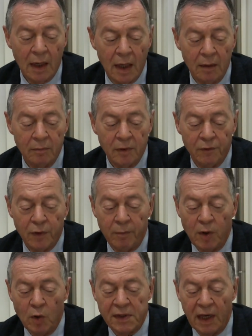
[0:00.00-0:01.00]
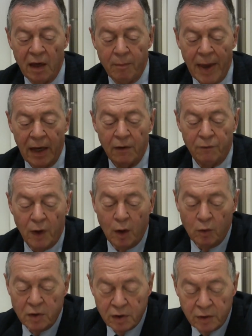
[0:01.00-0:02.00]
um, from using a
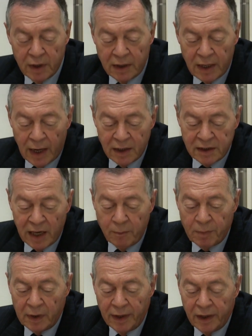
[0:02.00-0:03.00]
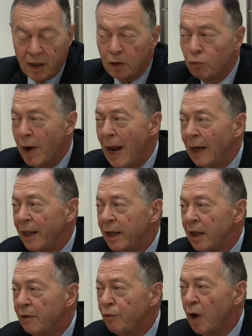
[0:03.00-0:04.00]
megaphone to conduct a political
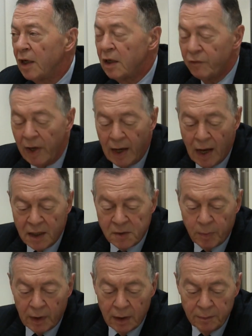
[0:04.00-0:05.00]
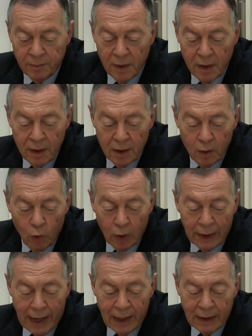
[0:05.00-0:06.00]
rally in front of a hospital
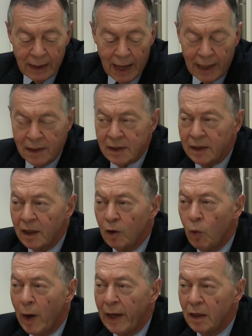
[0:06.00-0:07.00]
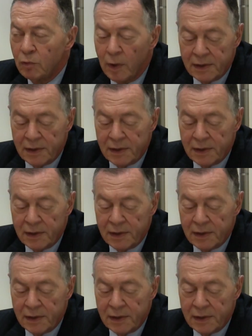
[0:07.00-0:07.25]
or late at night in a quiet